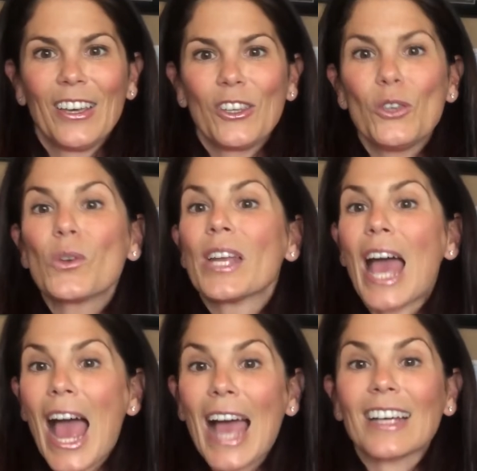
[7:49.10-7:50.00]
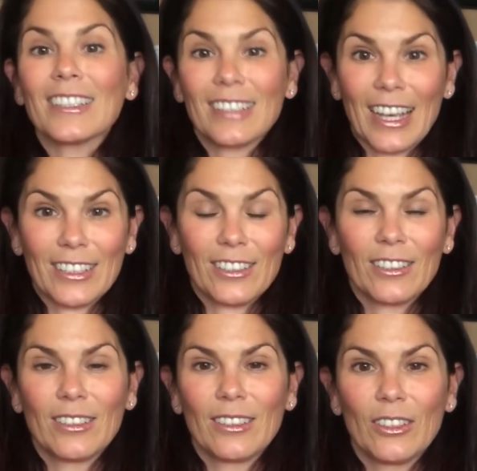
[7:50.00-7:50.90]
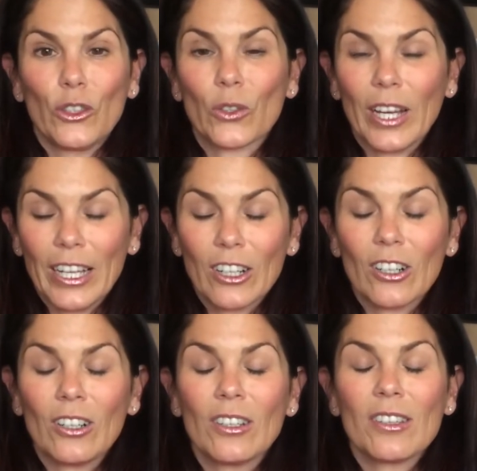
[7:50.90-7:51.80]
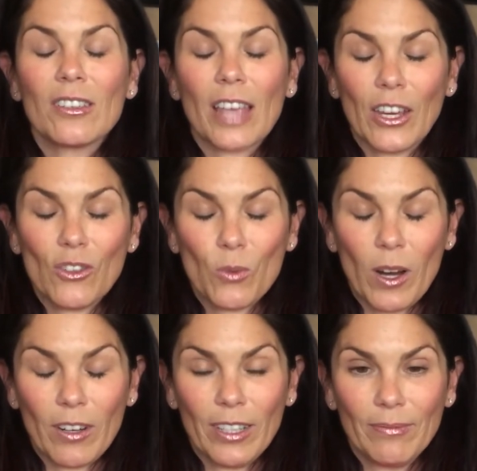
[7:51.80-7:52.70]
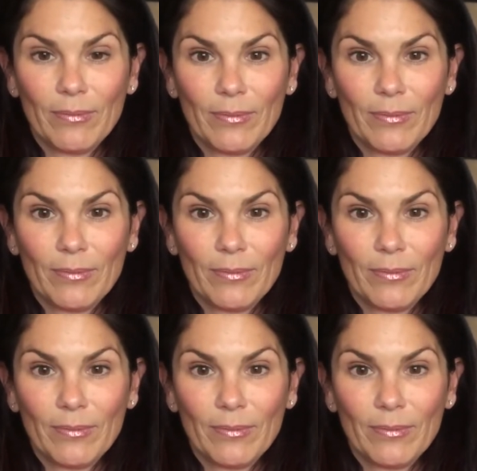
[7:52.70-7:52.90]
You can access your inner sanctuary.